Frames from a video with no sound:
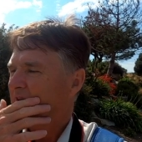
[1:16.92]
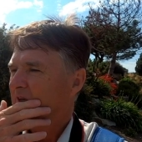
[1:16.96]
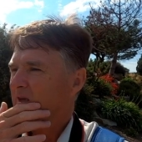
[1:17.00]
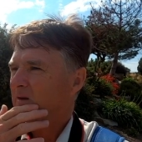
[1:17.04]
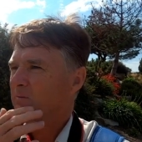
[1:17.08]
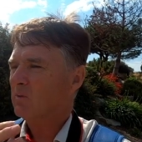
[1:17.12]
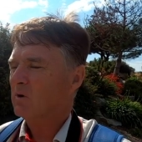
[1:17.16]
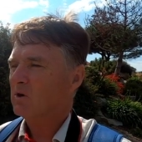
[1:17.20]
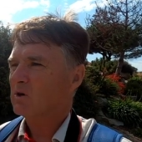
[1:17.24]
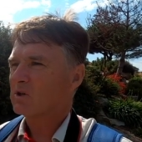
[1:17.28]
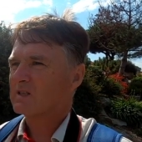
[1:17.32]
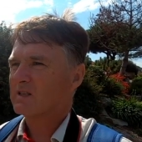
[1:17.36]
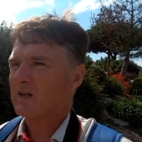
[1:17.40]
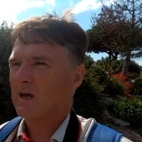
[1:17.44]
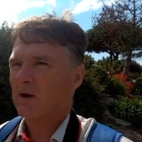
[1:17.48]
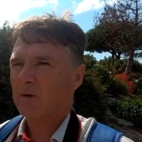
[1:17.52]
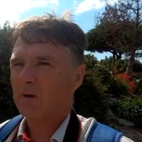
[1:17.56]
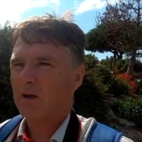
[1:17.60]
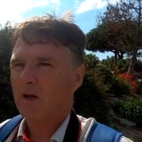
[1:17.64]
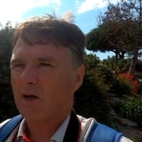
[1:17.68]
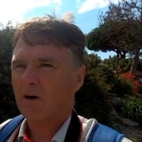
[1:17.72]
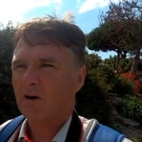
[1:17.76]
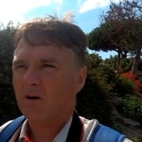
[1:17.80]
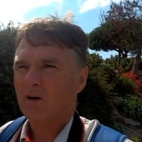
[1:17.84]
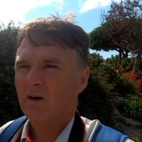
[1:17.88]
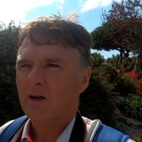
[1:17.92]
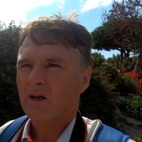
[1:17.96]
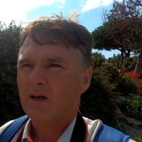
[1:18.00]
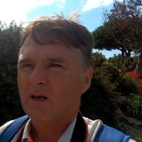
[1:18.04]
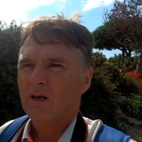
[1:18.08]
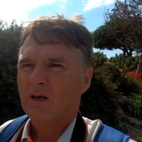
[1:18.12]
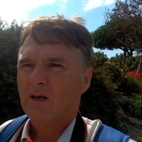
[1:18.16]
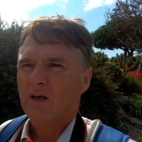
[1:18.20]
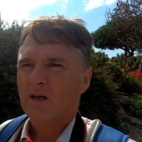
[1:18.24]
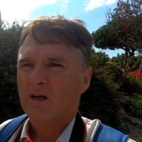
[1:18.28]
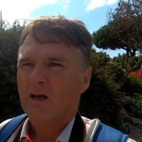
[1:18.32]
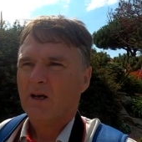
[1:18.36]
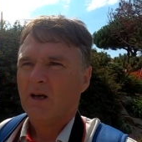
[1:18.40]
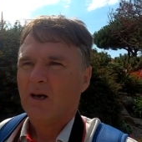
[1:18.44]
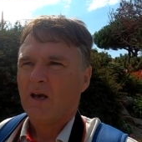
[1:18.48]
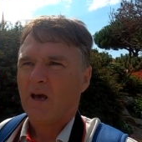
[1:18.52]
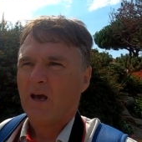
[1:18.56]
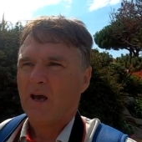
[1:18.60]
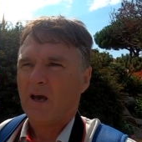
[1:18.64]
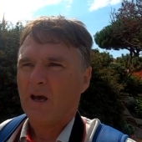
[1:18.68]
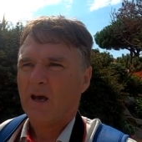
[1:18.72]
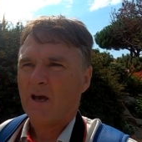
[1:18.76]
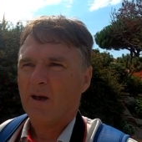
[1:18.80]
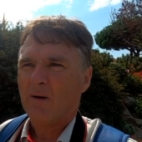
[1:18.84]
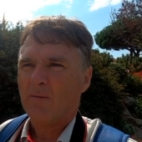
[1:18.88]
in Monkstown here.
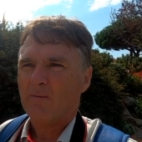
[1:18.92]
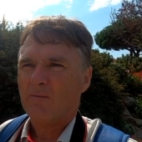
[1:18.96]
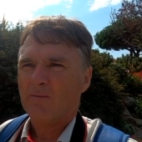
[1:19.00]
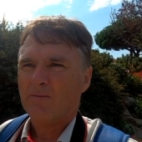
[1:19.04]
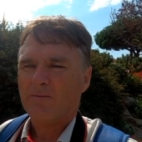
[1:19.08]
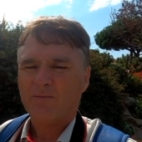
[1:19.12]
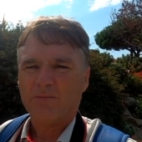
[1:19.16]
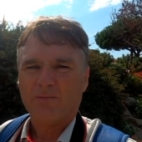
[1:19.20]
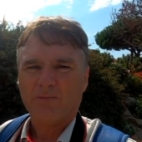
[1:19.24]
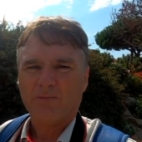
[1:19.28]
Um,